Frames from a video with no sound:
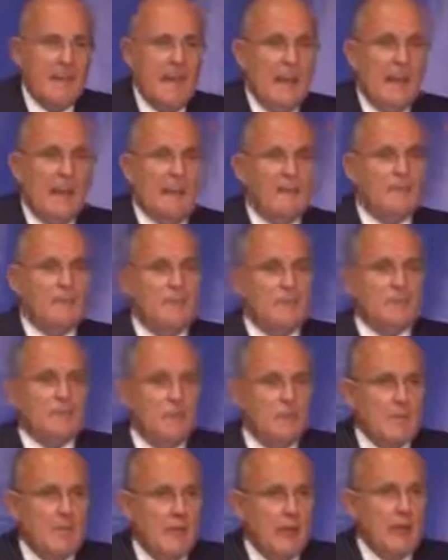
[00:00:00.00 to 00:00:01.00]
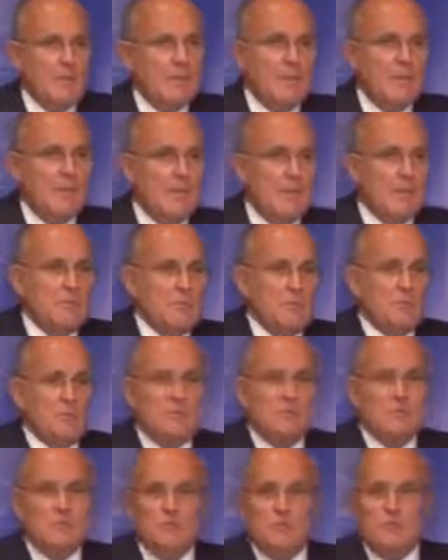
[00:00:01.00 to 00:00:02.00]
have somehow been able
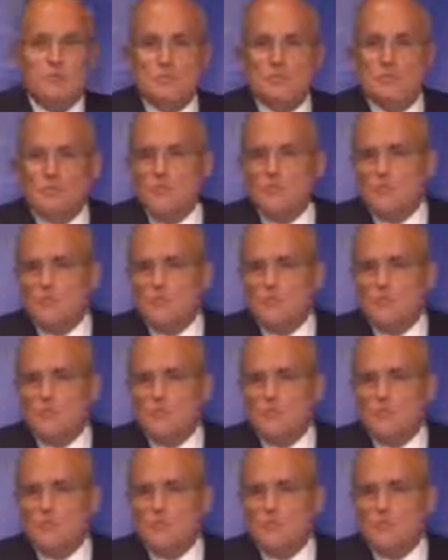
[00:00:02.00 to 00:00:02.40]
to